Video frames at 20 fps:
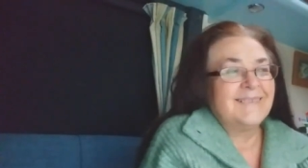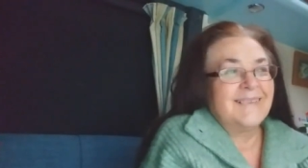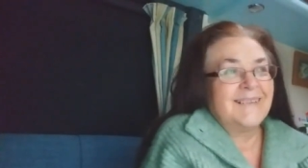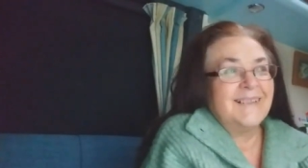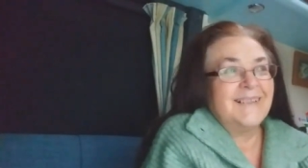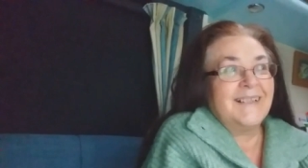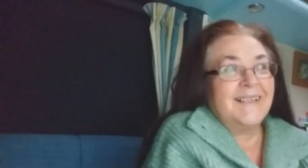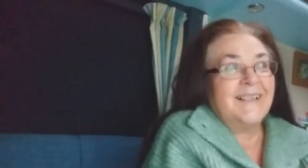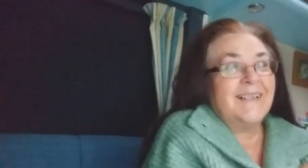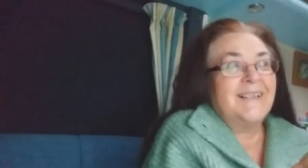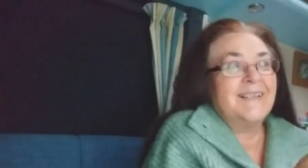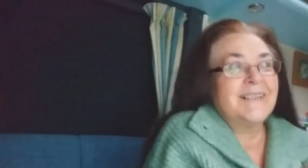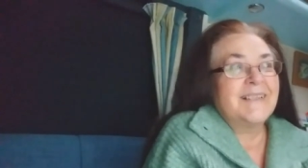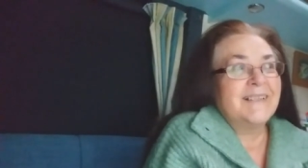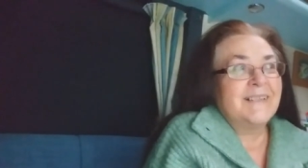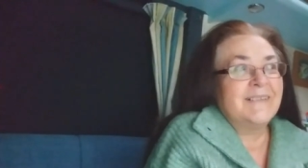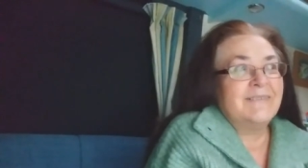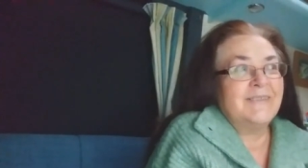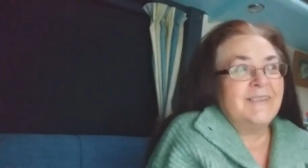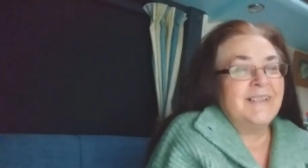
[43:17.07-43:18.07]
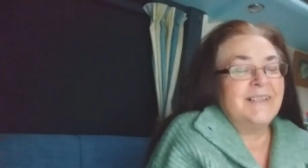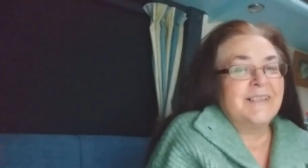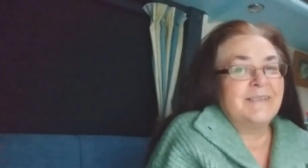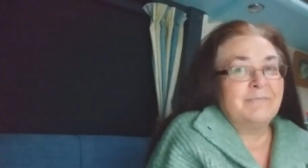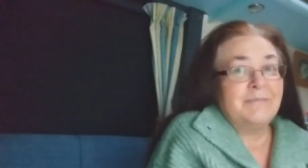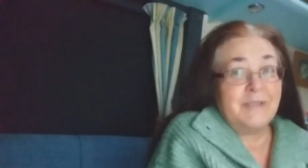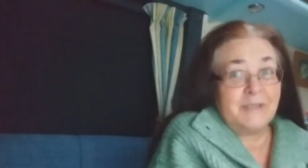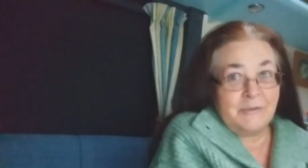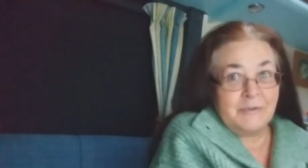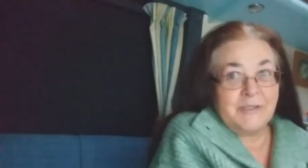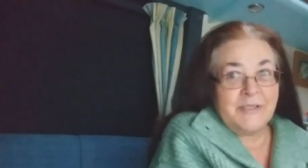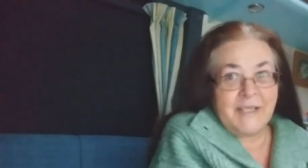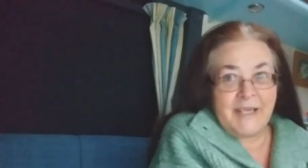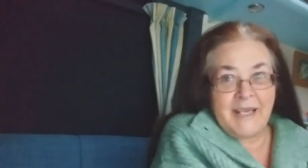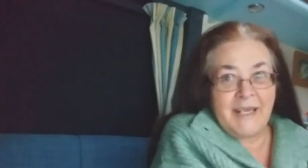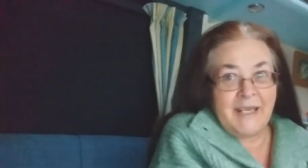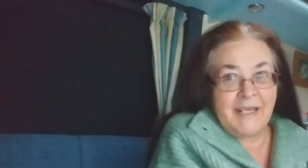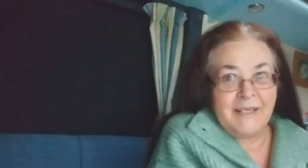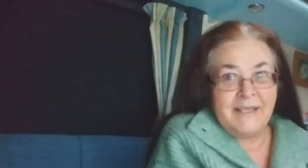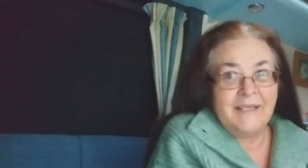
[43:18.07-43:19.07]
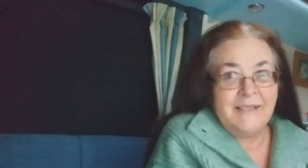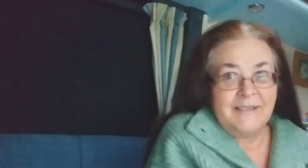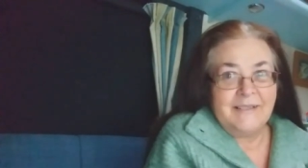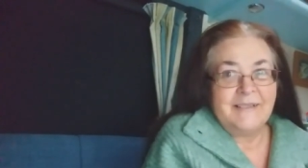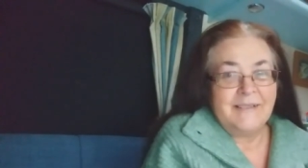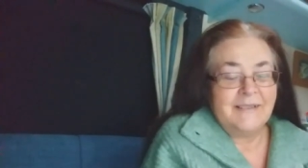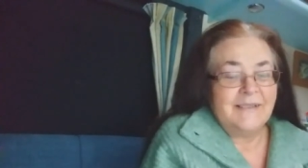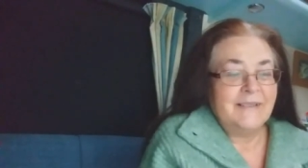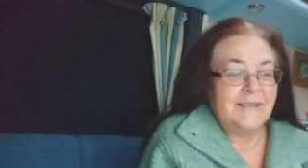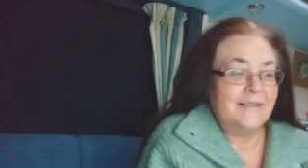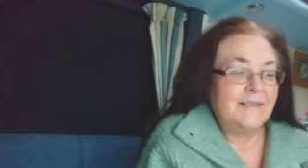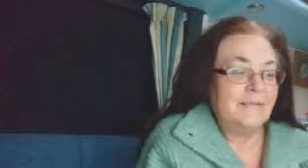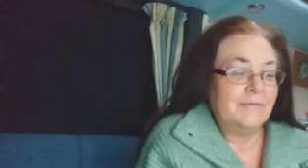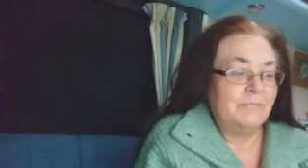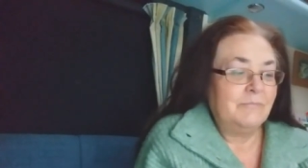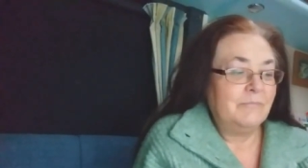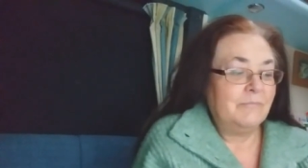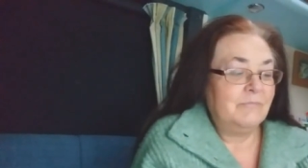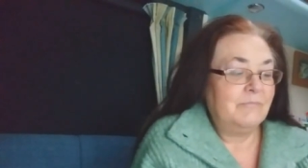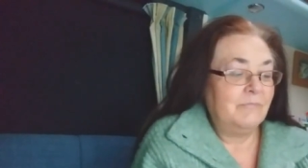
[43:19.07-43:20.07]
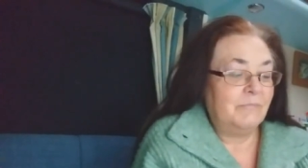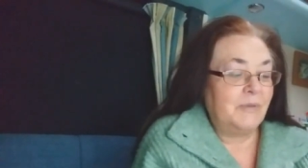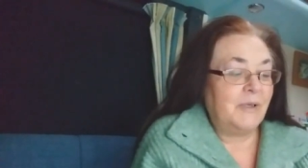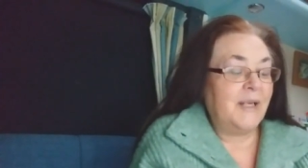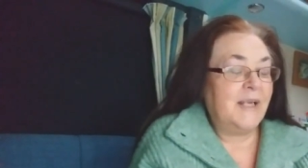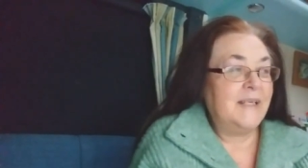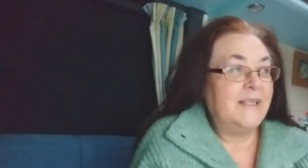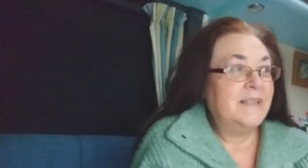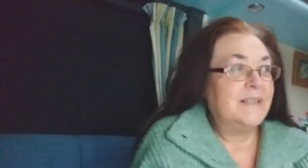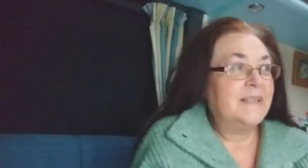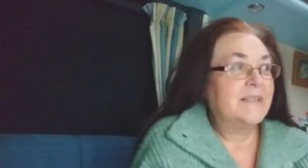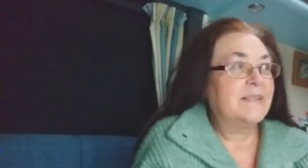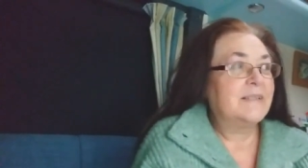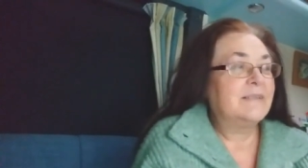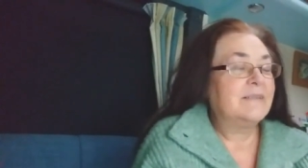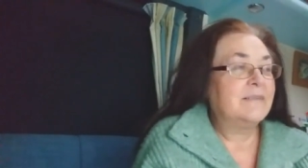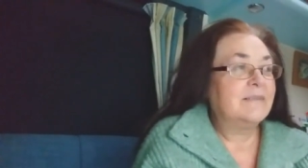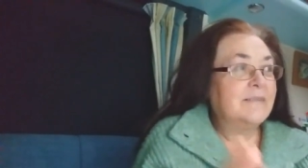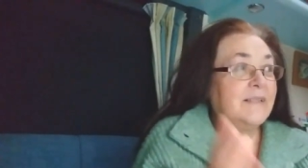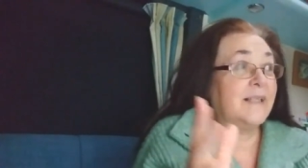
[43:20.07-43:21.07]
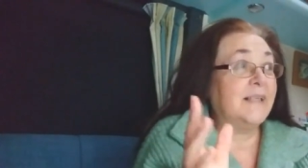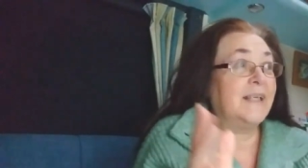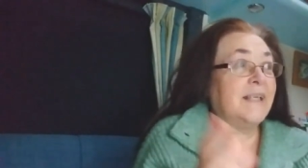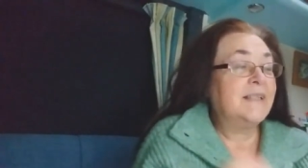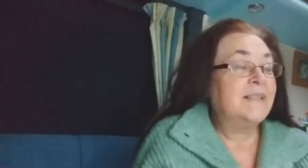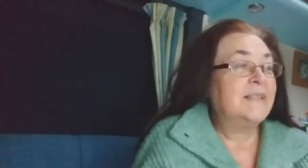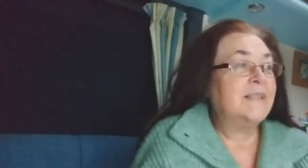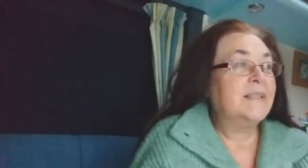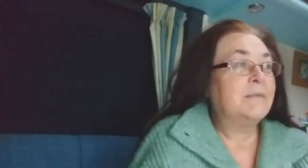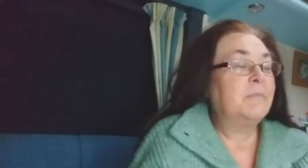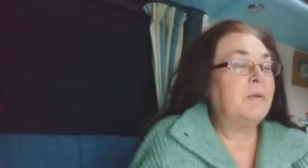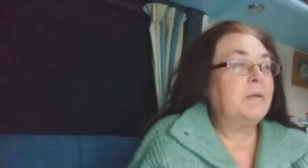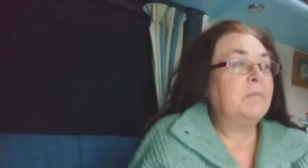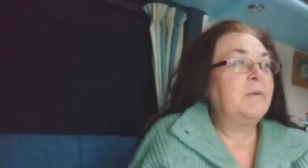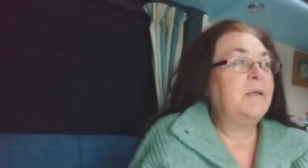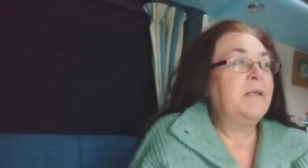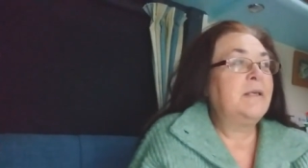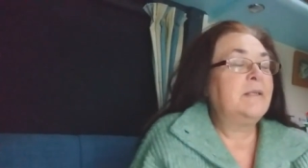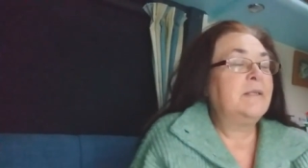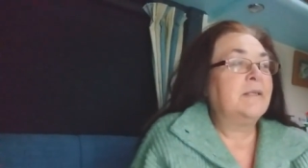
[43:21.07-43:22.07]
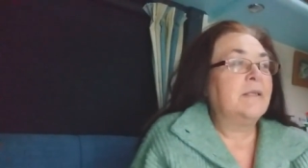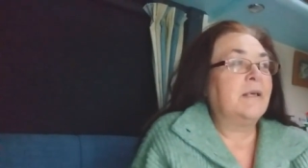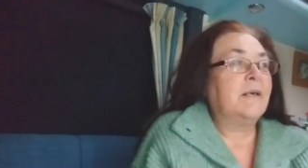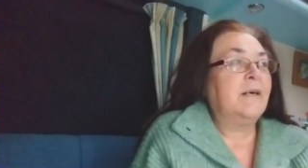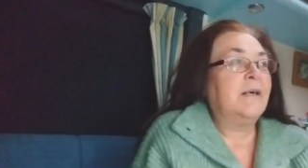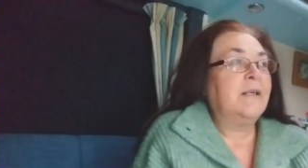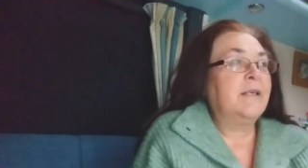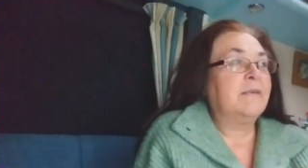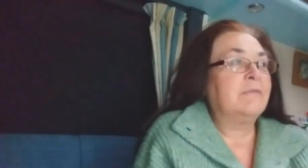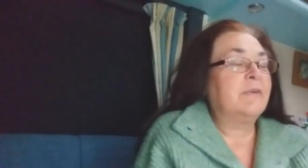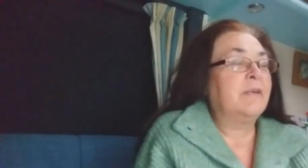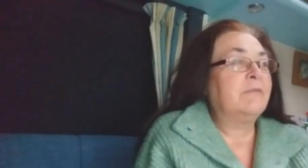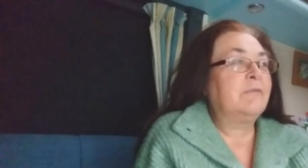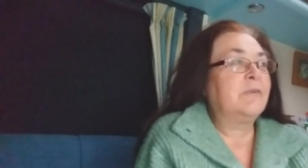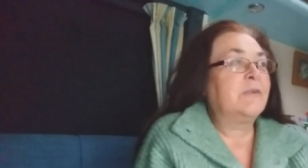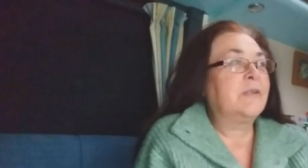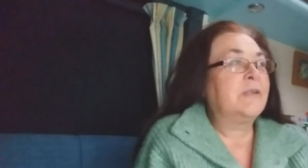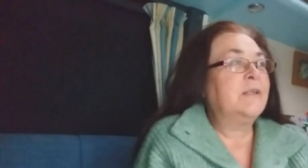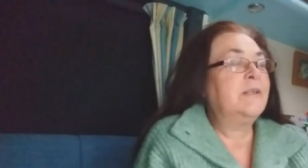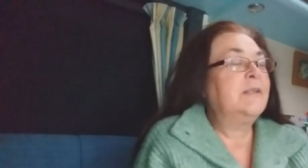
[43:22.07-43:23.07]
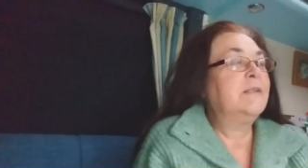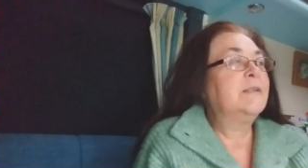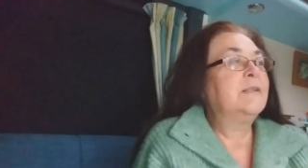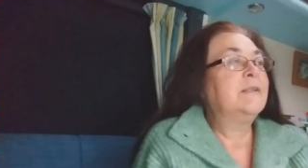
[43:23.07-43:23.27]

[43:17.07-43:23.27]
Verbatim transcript: the Garden of Eden, which was their place, Atlantis maybe, the Eye of Africa.